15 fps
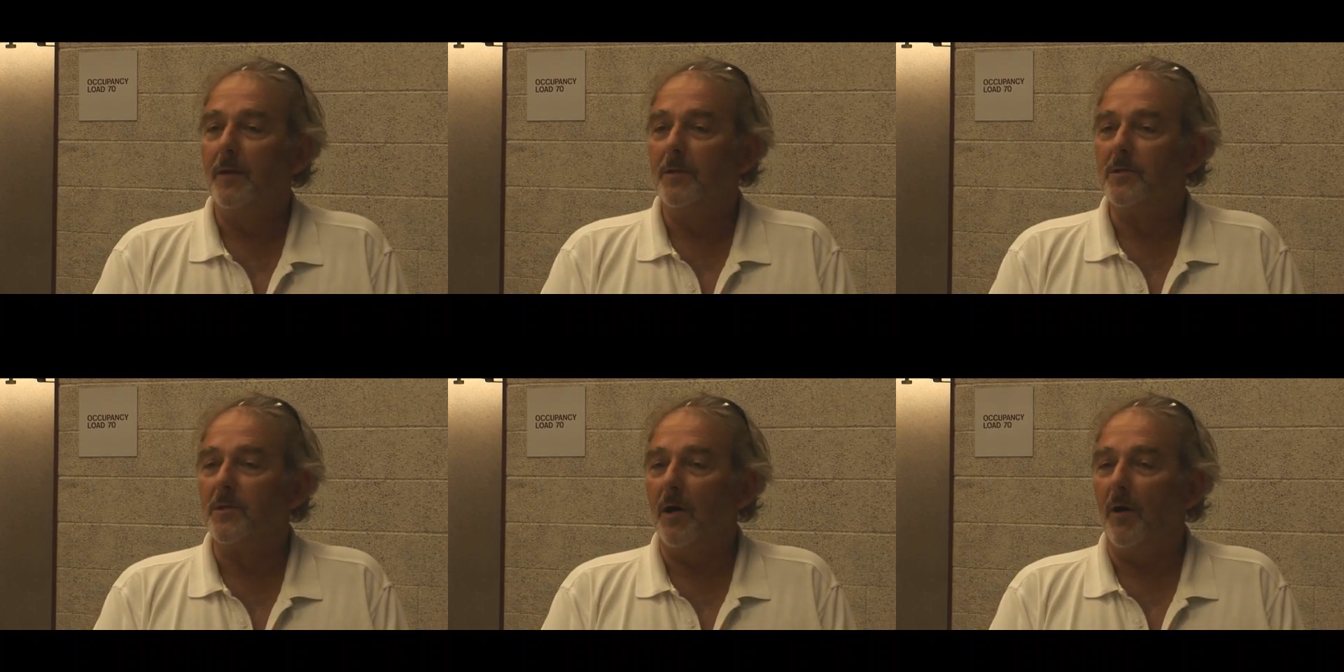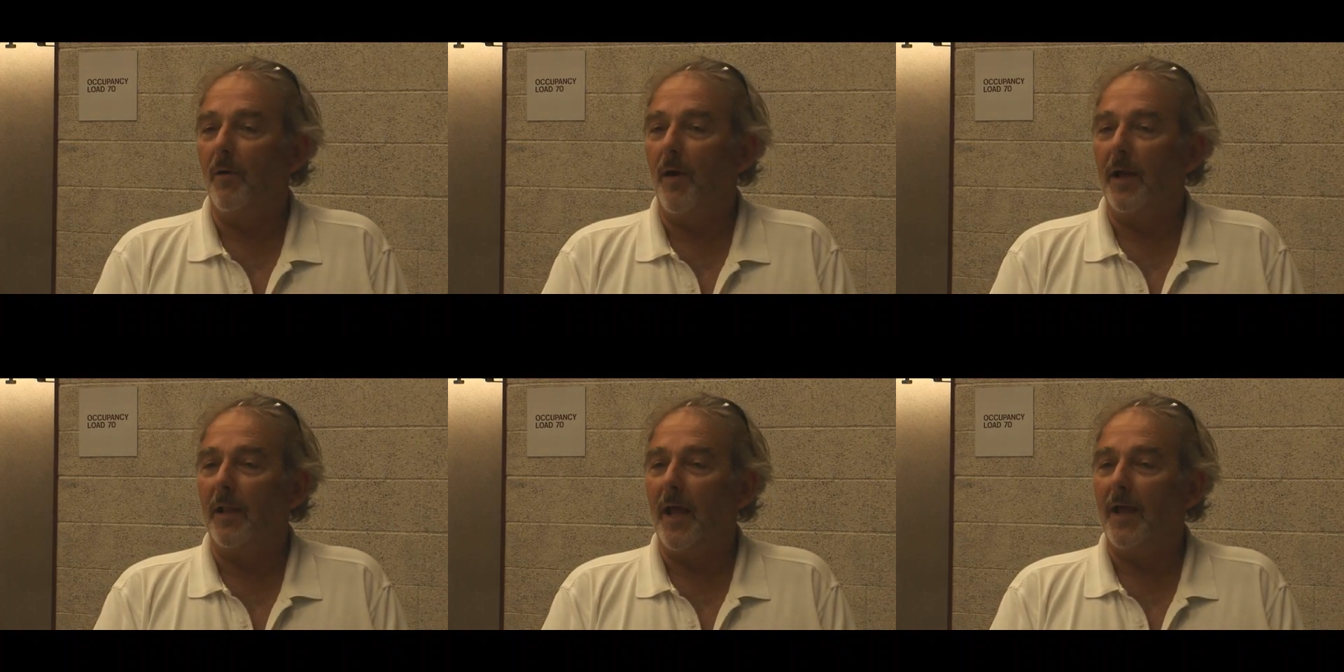So
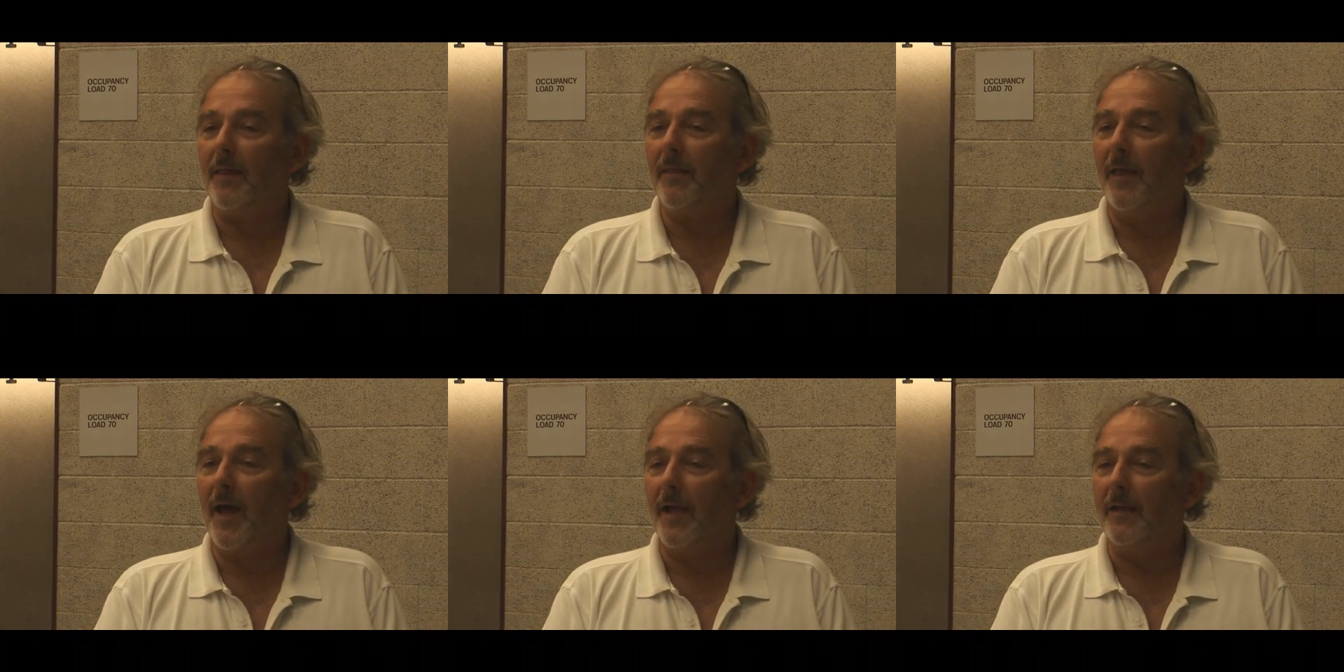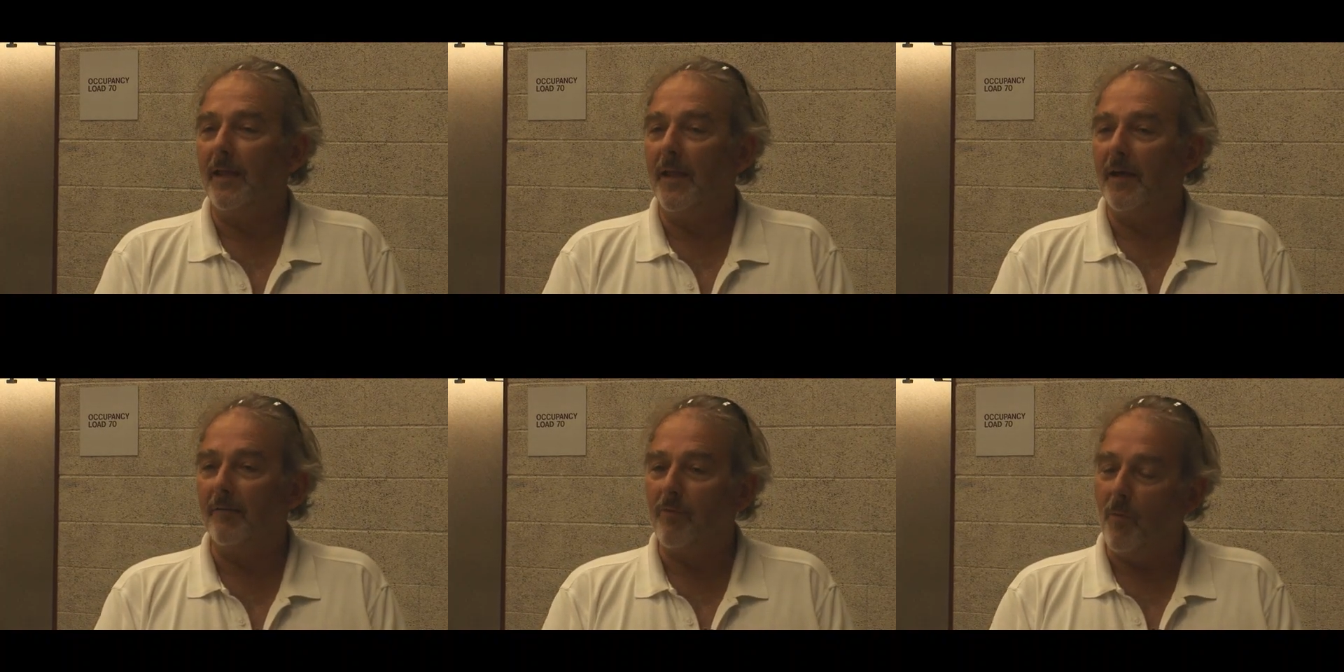I like the
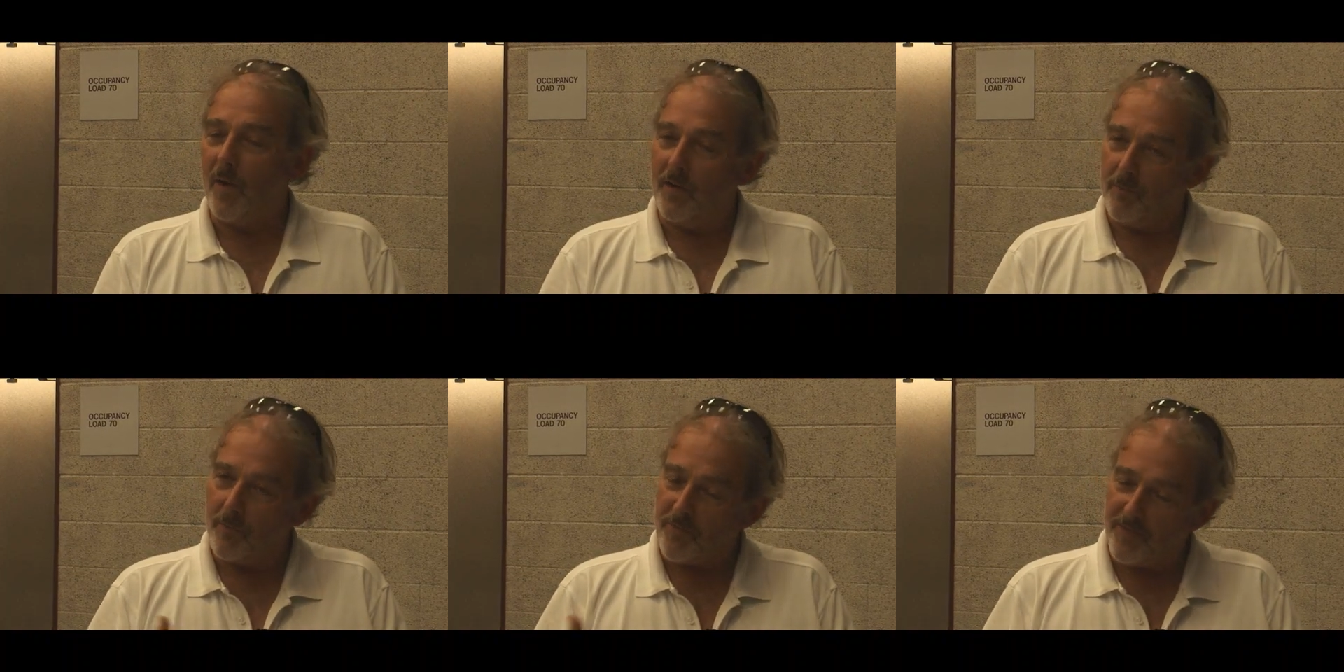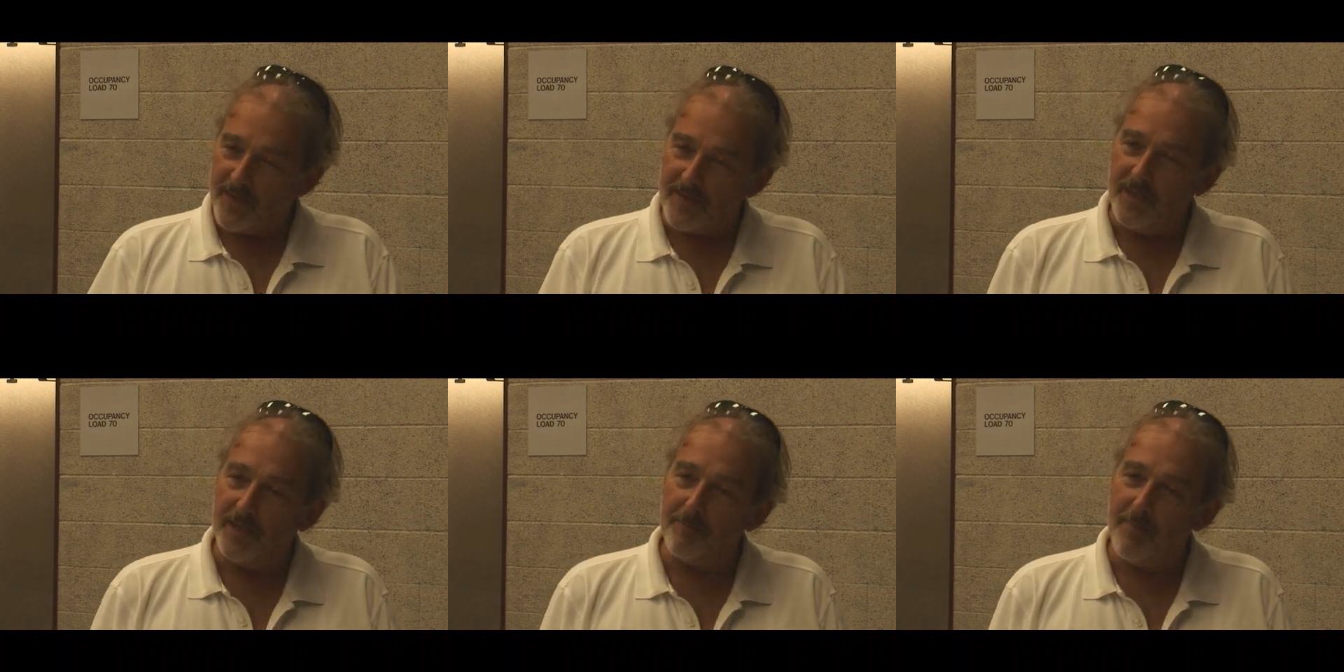idea of the way we're
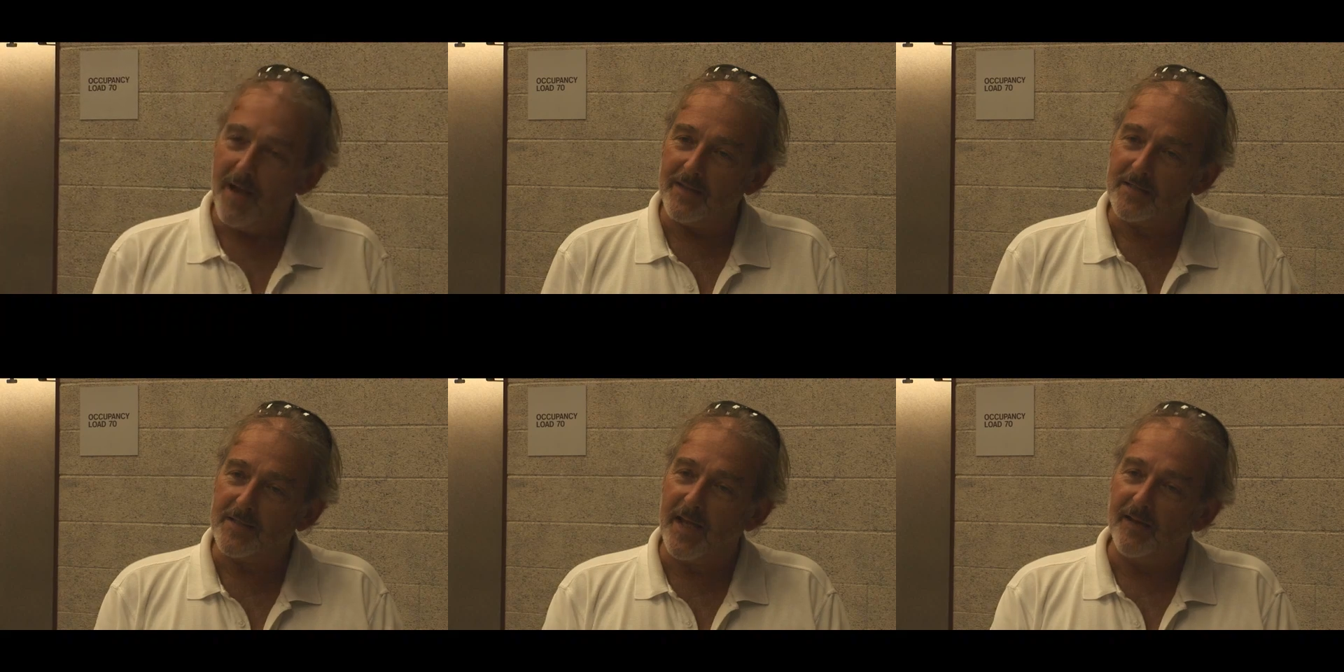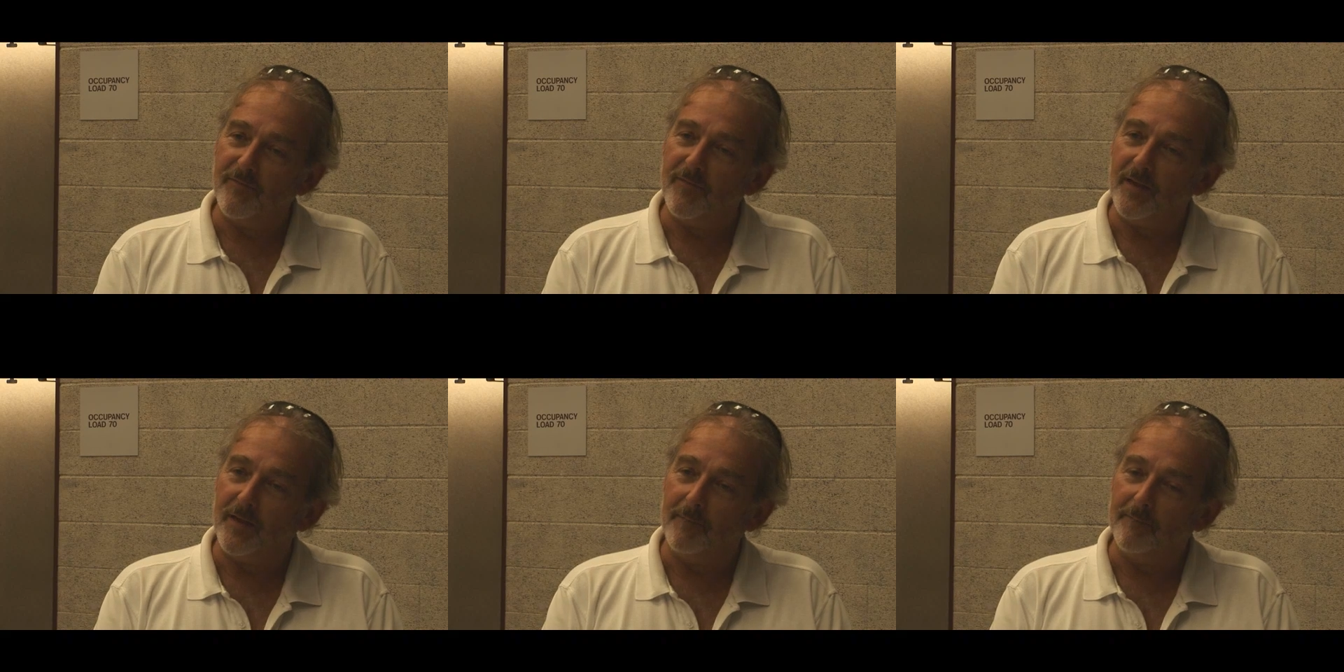thinking about
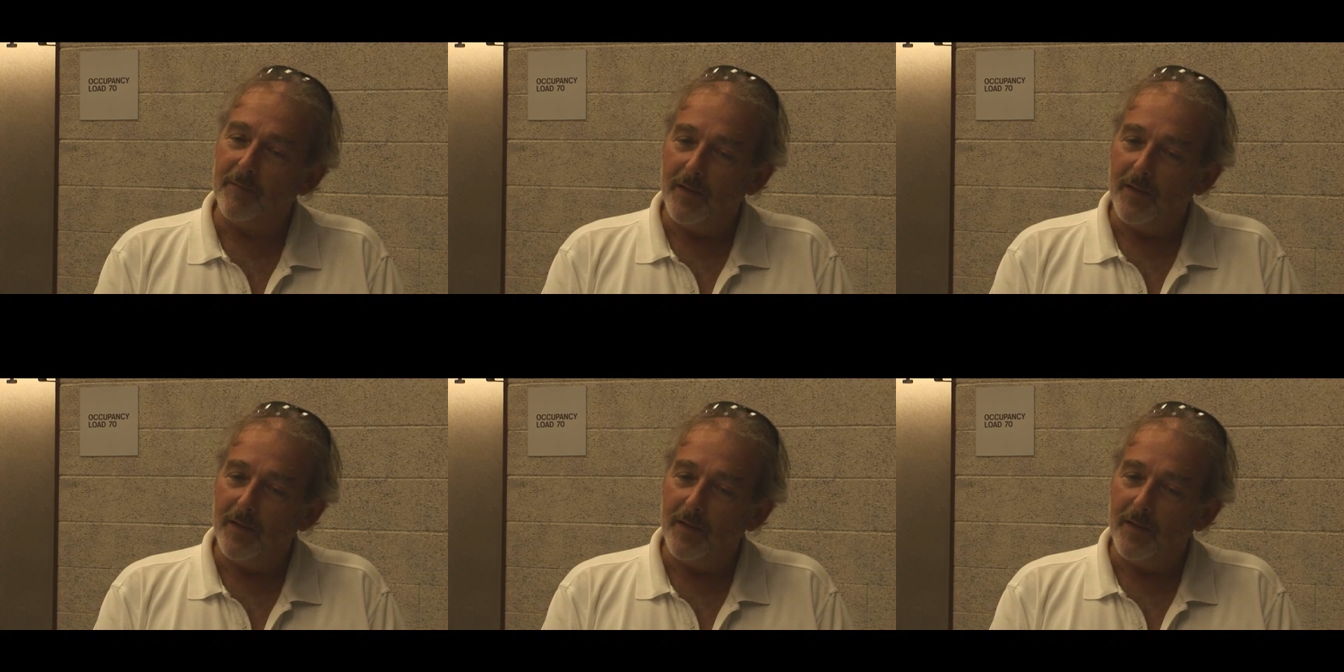safety.